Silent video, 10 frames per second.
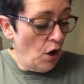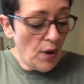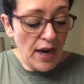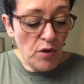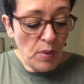
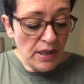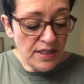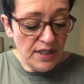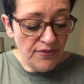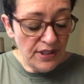Okay, a
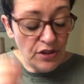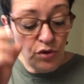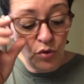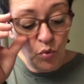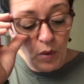relatively
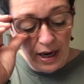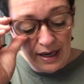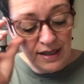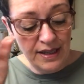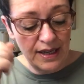new
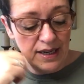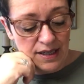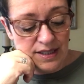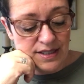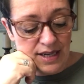one
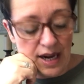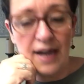is